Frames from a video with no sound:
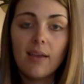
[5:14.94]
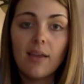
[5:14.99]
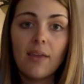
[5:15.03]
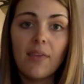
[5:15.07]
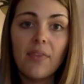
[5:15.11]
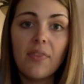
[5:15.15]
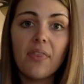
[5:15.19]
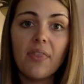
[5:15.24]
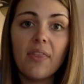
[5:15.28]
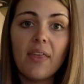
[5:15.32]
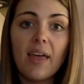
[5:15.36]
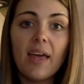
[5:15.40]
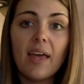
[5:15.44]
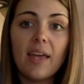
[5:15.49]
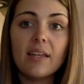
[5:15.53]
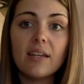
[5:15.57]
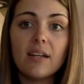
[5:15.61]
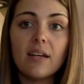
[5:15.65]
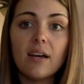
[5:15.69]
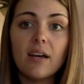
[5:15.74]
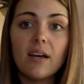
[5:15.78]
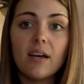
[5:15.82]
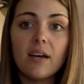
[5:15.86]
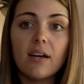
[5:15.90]

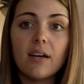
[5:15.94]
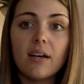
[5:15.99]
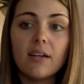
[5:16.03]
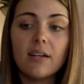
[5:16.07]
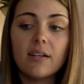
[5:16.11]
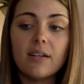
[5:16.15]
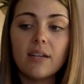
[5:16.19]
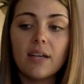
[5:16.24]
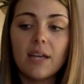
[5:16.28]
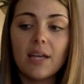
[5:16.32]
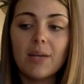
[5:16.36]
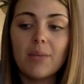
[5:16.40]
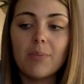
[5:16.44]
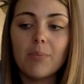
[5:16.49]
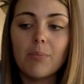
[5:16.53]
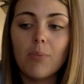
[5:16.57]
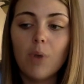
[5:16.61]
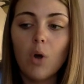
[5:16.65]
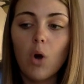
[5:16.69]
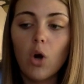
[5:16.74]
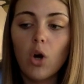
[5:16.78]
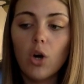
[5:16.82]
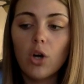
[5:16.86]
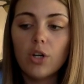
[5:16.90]
Then in
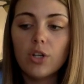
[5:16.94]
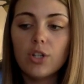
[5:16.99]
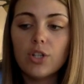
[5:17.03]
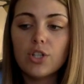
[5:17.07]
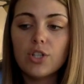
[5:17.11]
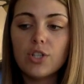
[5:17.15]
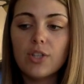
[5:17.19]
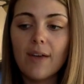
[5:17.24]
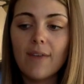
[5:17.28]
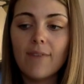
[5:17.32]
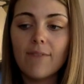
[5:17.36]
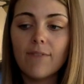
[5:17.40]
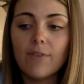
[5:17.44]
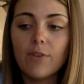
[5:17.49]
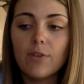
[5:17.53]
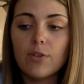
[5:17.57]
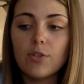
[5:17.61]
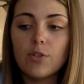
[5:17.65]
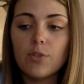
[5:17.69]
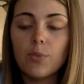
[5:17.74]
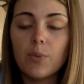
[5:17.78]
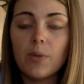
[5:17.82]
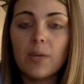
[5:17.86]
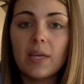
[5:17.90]
March, that
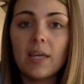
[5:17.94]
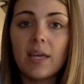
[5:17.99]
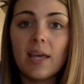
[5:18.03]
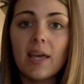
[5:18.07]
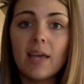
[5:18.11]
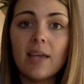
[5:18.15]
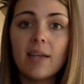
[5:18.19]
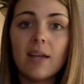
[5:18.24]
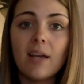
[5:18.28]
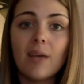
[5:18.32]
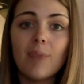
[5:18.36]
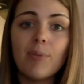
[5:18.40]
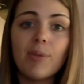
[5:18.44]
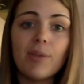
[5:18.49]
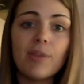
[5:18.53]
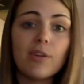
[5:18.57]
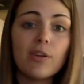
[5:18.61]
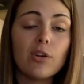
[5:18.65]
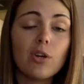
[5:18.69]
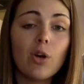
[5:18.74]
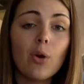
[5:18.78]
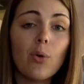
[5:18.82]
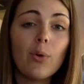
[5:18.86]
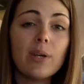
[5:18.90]
first weekend, I'm
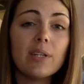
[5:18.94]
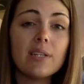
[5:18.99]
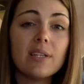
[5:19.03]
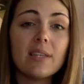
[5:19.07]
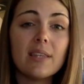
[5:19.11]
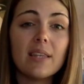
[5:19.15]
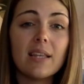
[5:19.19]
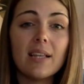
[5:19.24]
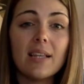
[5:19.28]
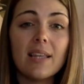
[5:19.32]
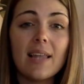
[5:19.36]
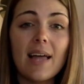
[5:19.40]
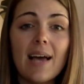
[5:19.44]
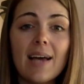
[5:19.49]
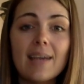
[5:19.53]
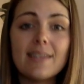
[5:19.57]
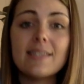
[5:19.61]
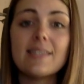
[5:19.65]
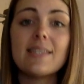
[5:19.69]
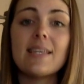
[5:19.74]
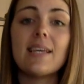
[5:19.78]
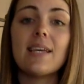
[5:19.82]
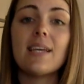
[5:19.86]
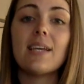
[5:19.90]
either going to the
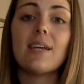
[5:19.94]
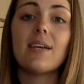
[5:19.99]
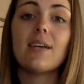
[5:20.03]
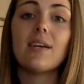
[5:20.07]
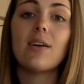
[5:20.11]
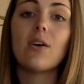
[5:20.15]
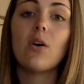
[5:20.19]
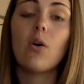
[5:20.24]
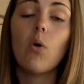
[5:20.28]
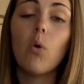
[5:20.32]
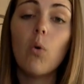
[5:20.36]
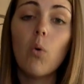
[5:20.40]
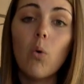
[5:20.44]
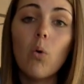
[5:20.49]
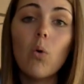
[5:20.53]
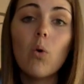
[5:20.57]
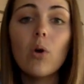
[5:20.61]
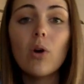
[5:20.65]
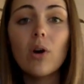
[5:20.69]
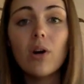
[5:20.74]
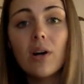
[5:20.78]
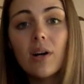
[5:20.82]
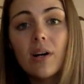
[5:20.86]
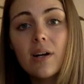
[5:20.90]
Classic
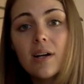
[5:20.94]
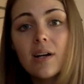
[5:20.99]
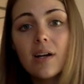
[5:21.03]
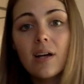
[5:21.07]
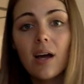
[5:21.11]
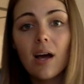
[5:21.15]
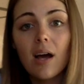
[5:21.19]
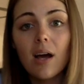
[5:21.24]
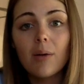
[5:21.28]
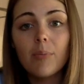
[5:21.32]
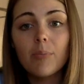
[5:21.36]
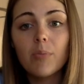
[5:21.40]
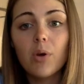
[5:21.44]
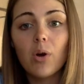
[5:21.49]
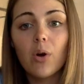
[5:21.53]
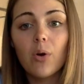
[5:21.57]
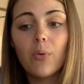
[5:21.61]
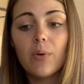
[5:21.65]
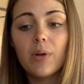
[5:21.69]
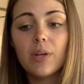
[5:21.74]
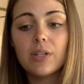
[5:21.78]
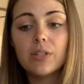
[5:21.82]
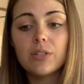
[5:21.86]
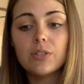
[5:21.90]
or I'm
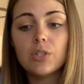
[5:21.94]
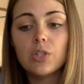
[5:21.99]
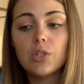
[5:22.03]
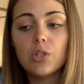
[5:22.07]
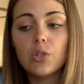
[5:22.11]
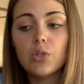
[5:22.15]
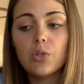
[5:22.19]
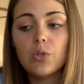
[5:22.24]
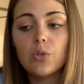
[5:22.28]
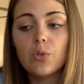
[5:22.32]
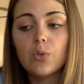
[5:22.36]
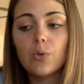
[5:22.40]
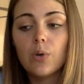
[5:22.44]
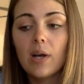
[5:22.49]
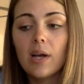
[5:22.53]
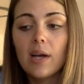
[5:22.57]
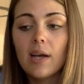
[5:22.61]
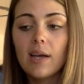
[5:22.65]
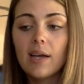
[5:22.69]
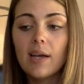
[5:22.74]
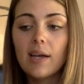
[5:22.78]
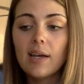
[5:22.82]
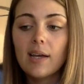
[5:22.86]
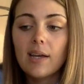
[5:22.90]
going to
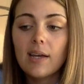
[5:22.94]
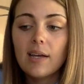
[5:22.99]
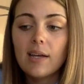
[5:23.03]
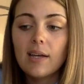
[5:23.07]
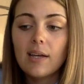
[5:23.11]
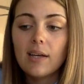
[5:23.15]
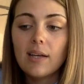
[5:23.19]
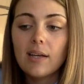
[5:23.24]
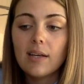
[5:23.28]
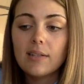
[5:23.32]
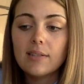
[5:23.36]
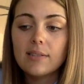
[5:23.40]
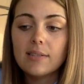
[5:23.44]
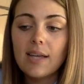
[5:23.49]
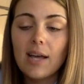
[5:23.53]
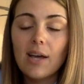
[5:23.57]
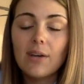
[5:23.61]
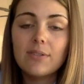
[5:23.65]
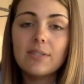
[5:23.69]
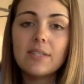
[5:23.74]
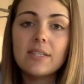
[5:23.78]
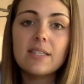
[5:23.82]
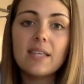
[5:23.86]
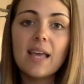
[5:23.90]

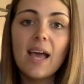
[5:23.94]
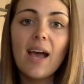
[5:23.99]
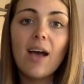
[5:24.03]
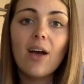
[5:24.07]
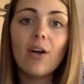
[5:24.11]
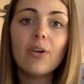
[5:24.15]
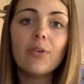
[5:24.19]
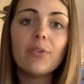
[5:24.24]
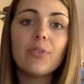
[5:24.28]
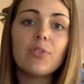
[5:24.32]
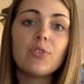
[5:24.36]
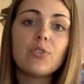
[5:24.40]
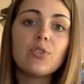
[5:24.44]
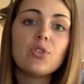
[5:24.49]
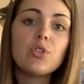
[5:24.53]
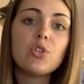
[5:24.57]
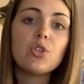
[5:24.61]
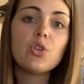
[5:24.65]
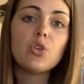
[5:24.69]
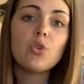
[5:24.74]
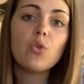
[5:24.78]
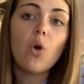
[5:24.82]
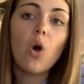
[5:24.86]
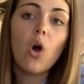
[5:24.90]
down south
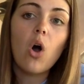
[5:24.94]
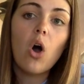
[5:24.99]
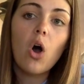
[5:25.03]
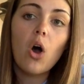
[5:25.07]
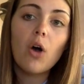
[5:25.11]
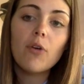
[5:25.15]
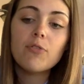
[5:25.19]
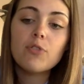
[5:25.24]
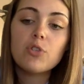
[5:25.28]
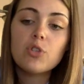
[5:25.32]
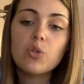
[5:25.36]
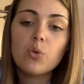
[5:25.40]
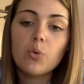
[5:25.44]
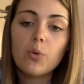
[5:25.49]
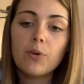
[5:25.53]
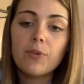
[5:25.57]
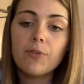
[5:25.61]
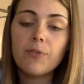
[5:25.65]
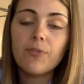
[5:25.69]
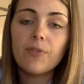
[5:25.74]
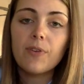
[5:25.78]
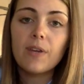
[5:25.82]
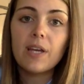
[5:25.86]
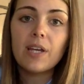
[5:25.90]
to offshore
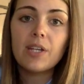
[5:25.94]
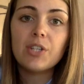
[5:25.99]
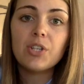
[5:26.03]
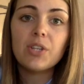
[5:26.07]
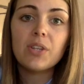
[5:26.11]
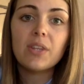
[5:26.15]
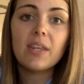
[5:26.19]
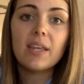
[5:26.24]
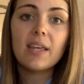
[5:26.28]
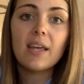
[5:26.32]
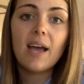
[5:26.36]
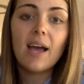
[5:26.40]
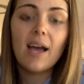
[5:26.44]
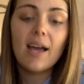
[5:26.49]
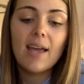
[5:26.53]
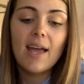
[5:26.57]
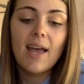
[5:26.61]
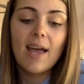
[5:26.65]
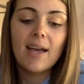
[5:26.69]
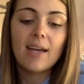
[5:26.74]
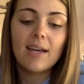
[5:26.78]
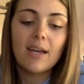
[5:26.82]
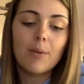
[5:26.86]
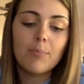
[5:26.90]
fish in the
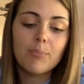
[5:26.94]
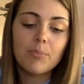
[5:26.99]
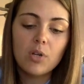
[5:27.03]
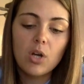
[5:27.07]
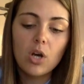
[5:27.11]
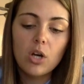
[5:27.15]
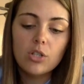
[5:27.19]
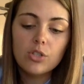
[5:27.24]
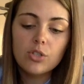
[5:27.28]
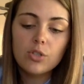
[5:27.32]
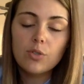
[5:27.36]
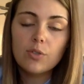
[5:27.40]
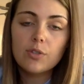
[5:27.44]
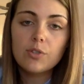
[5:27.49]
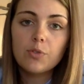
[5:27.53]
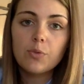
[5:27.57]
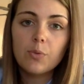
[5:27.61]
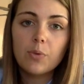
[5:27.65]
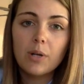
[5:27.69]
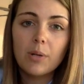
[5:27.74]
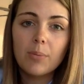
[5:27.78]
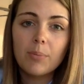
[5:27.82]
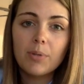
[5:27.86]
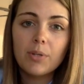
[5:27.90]
kayak. I'm not sure which
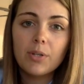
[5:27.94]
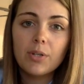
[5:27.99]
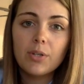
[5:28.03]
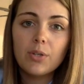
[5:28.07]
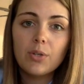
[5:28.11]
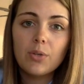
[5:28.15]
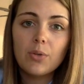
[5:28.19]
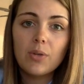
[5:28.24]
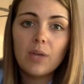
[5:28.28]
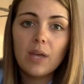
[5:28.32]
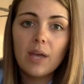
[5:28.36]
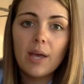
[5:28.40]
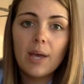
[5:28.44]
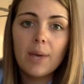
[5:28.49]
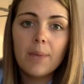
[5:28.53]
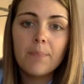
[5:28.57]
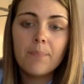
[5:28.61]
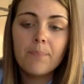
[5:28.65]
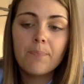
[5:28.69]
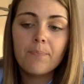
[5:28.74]
one I'm going to do yet.